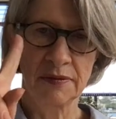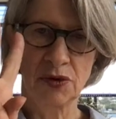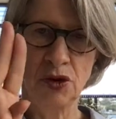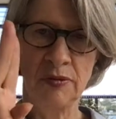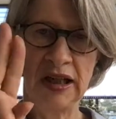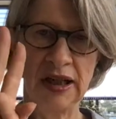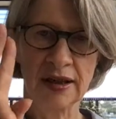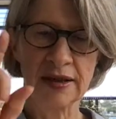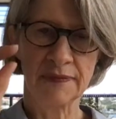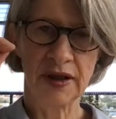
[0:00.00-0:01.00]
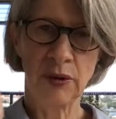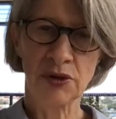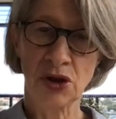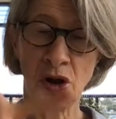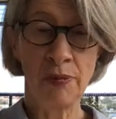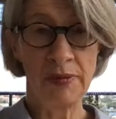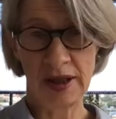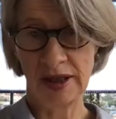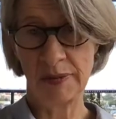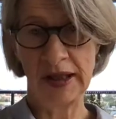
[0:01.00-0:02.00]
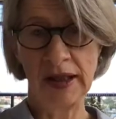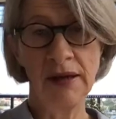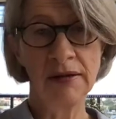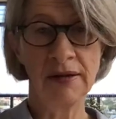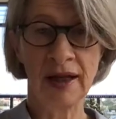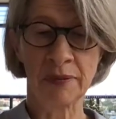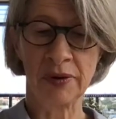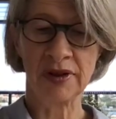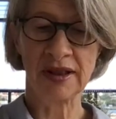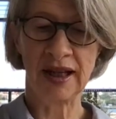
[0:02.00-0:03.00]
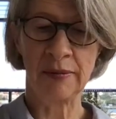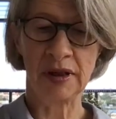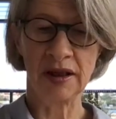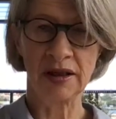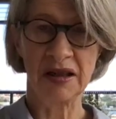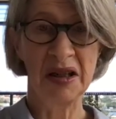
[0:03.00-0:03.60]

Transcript: Two meanings. He was not meant to be like Prince Hamlet,